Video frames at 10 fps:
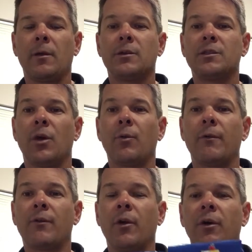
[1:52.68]
So
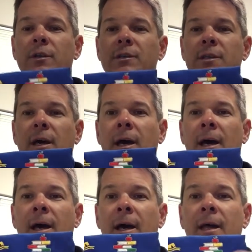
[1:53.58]
we've got
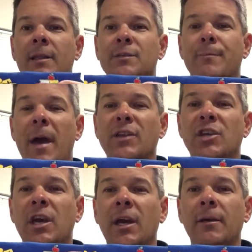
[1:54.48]
this badge
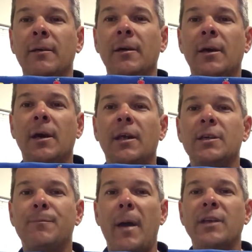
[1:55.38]
here.
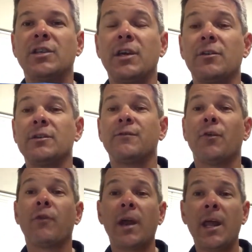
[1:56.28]
This badge here is for
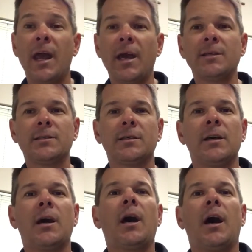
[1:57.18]
reading eggs.
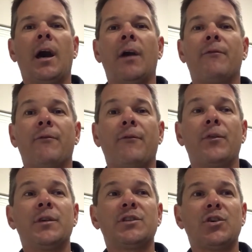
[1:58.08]
For
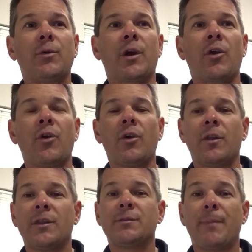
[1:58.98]
this to occur,
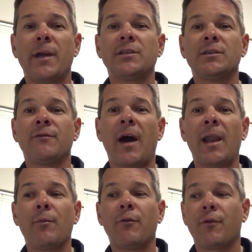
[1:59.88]
this badge is
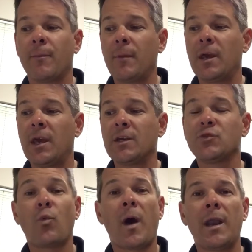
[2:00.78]
available from years
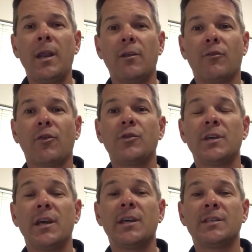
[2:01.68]
1 through to year